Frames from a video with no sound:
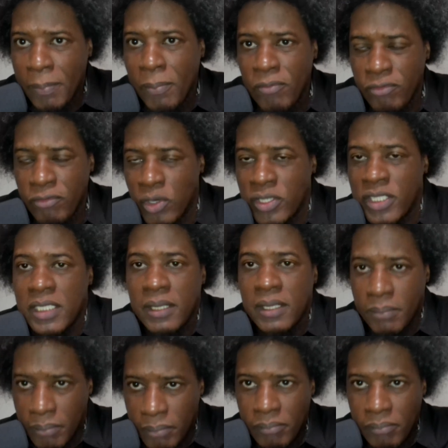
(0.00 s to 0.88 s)
vote
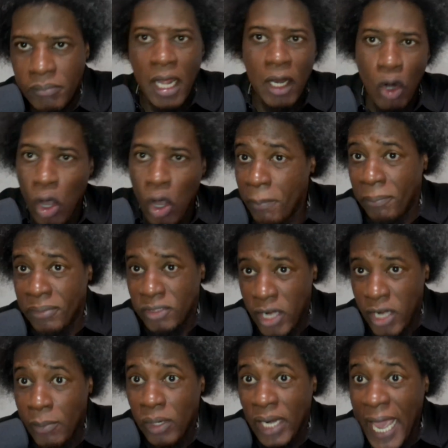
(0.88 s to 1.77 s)
along
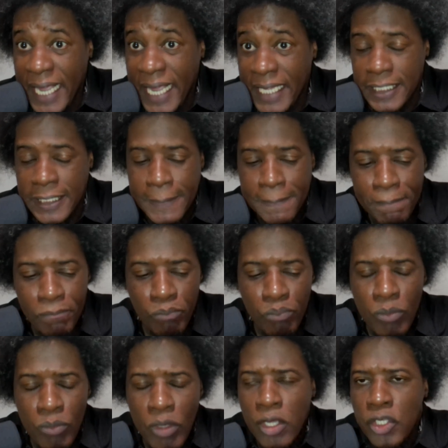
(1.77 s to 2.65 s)
tribal lines.
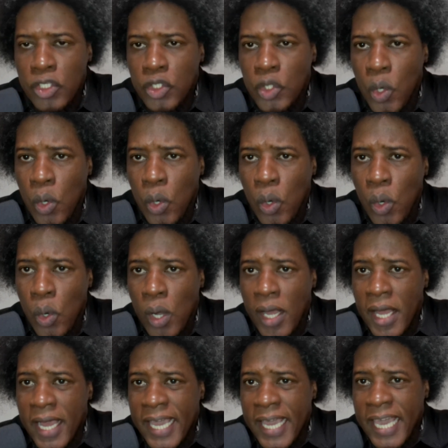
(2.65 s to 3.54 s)
So
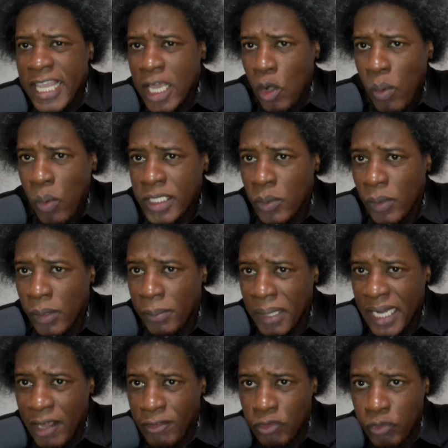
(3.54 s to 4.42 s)
Kenya Kwanza will
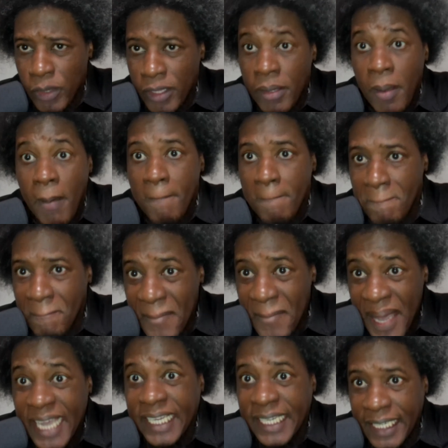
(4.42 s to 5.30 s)
be left with
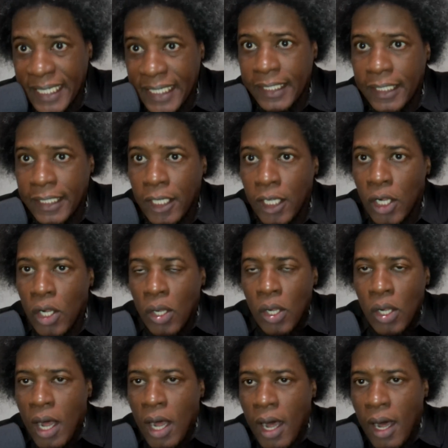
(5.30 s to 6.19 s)
mainly
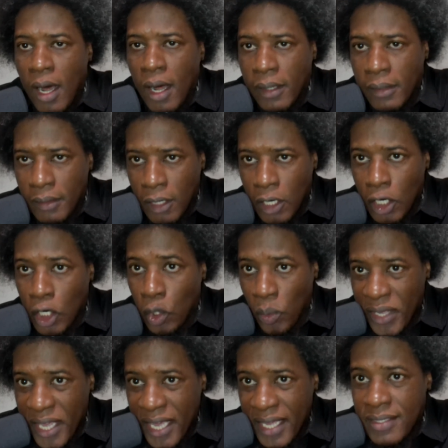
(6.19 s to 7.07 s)

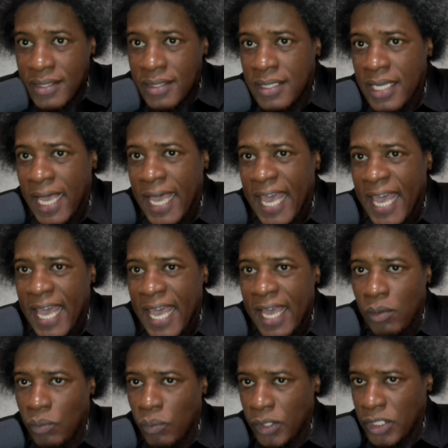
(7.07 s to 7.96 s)
lawyers,
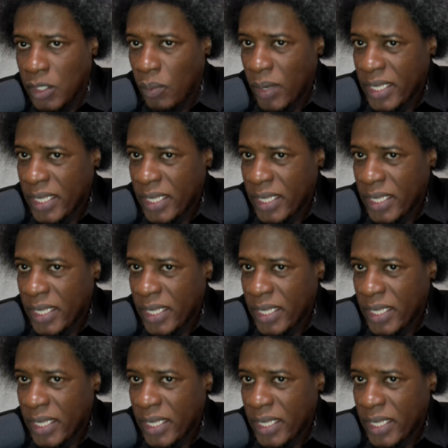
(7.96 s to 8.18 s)
which are